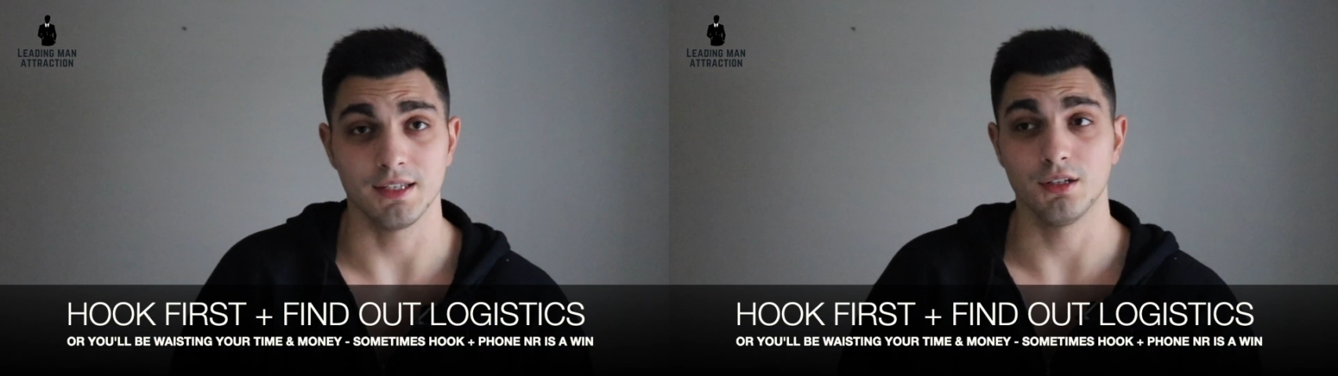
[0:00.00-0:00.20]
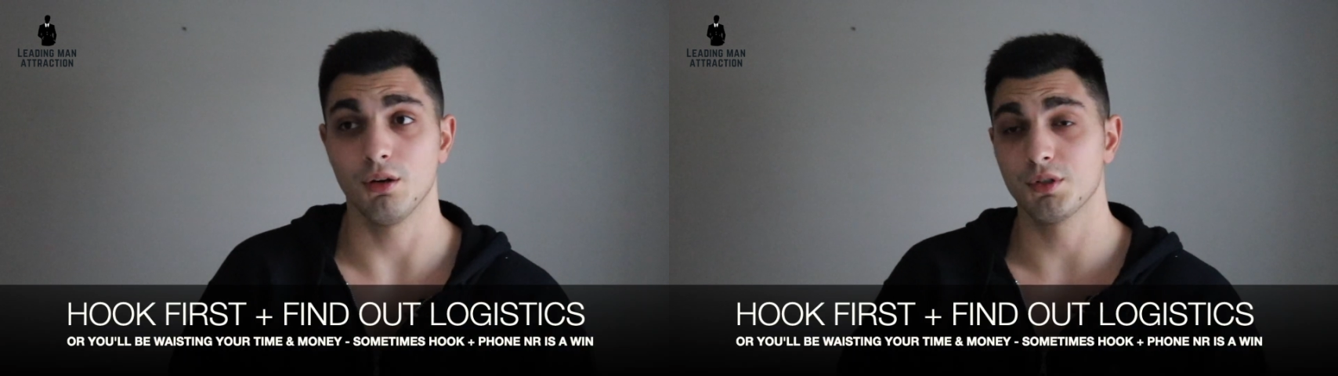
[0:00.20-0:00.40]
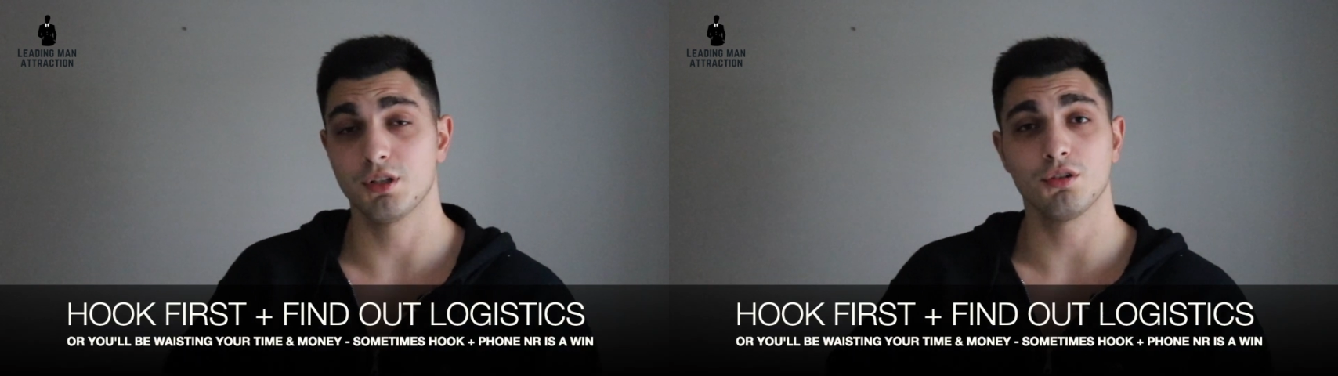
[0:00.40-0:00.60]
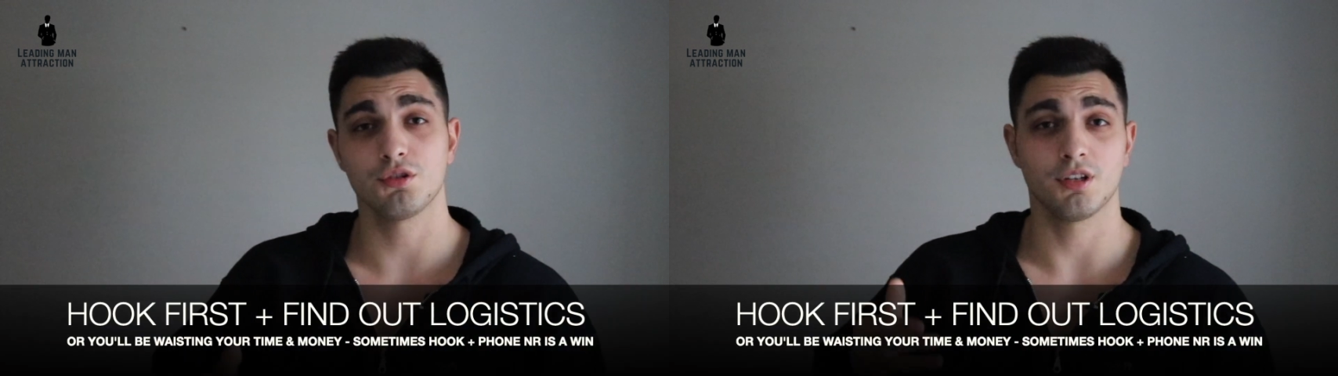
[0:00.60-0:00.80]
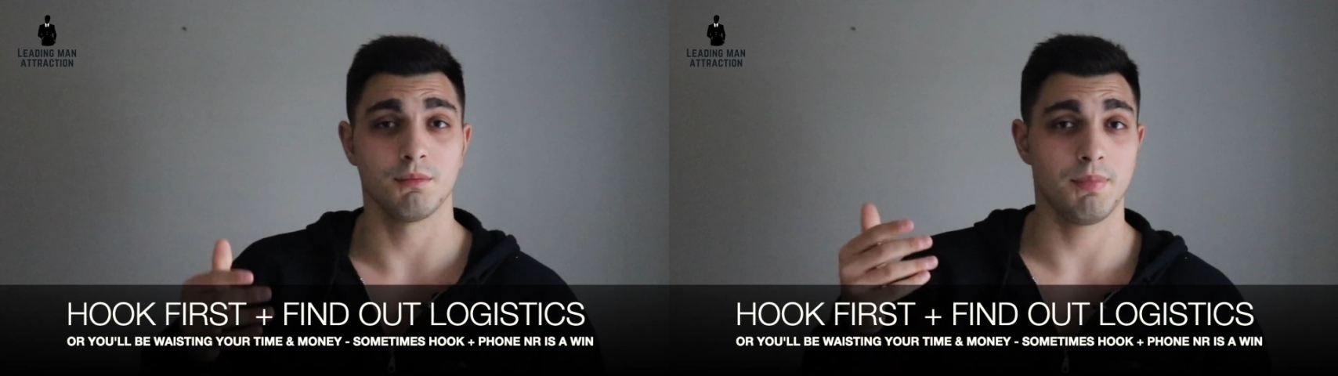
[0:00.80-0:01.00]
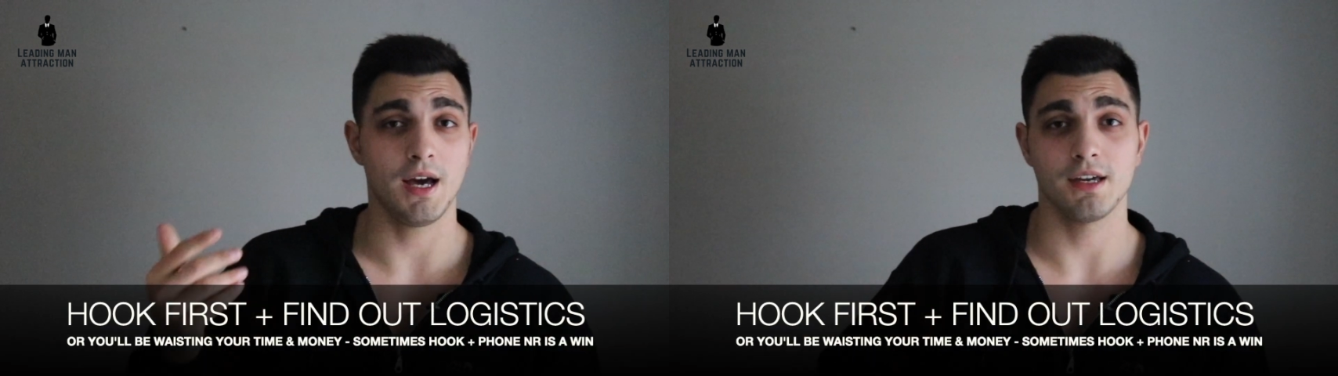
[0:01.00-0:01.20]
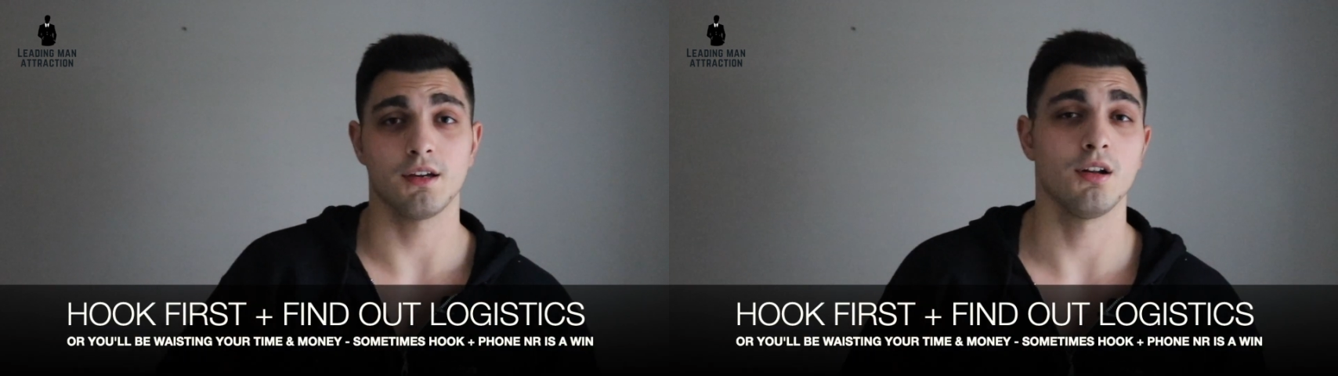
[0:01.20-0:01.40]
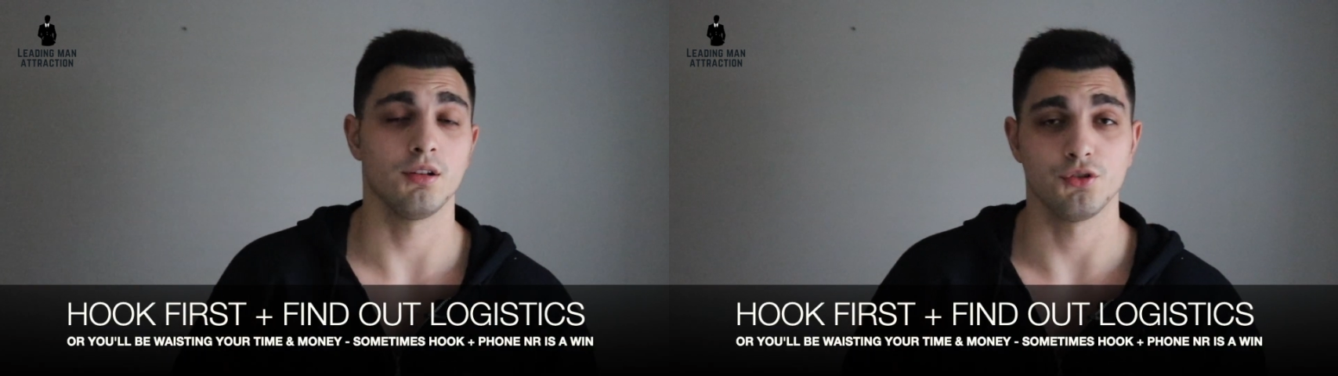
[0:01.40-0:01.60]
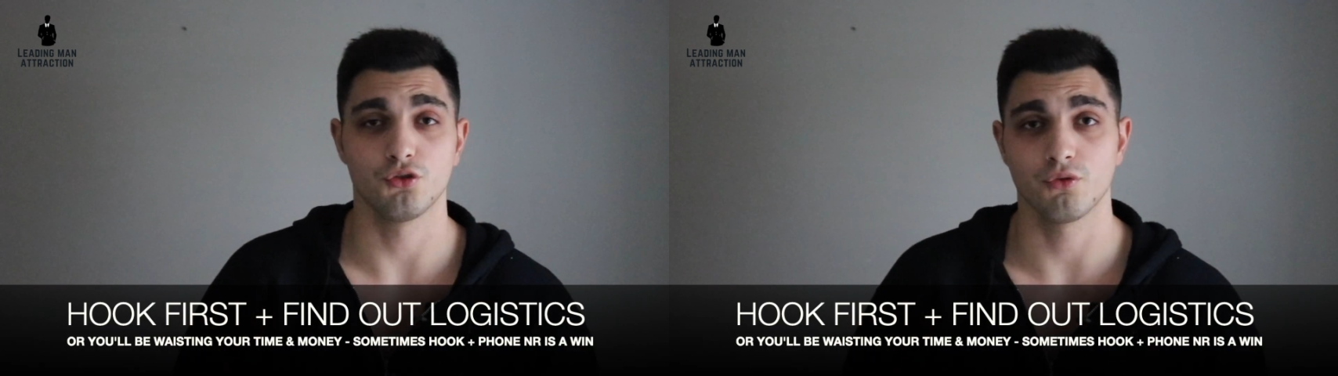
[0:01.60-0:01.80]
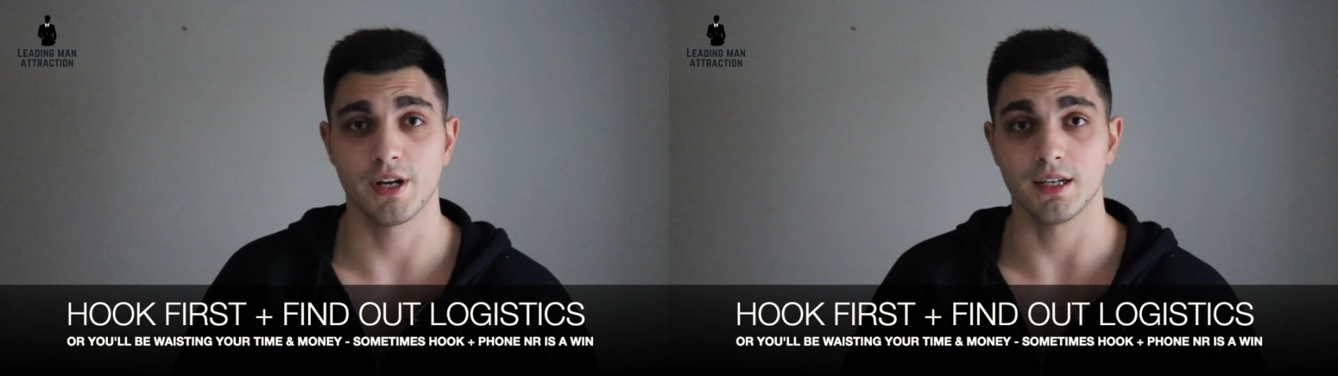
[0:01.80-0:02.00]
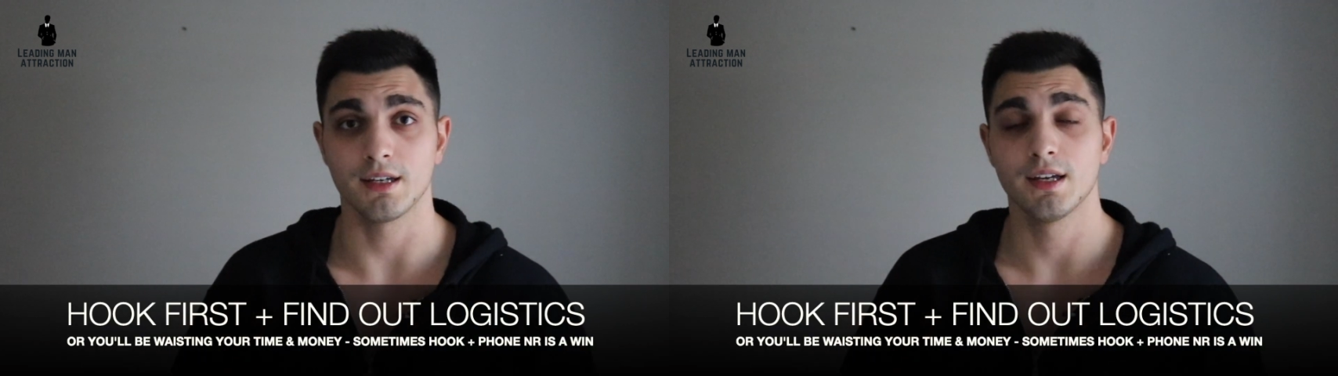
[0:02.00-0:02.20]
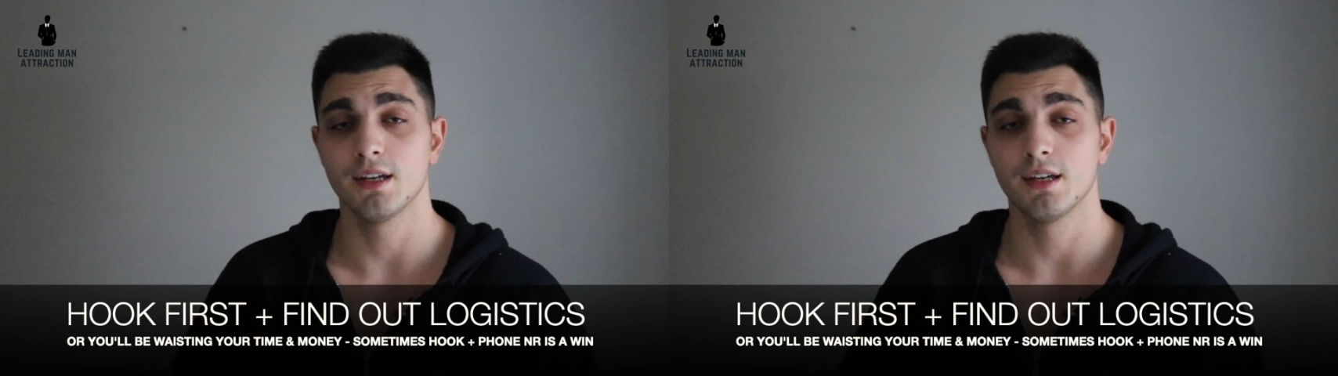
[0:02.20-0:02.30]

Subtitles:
You know, as long as you can buy a girl a drink,